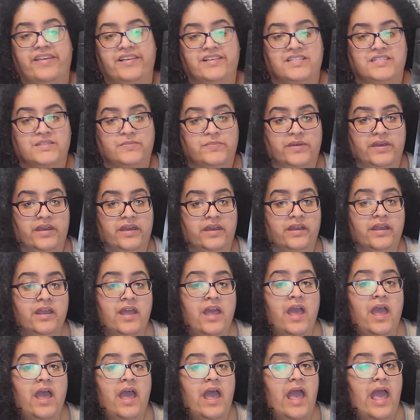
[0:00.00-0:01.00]
this big.
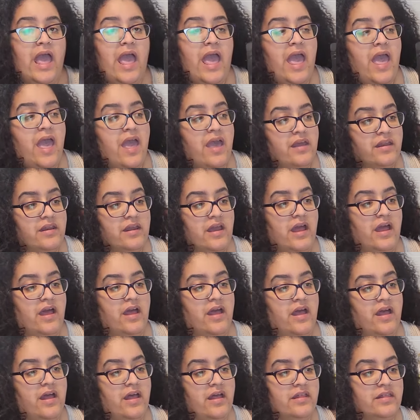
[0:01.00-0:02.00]
And on
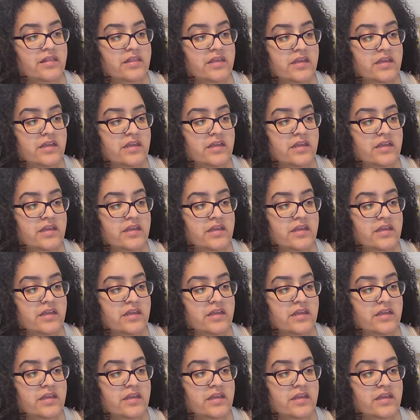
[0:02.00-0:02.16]
uh,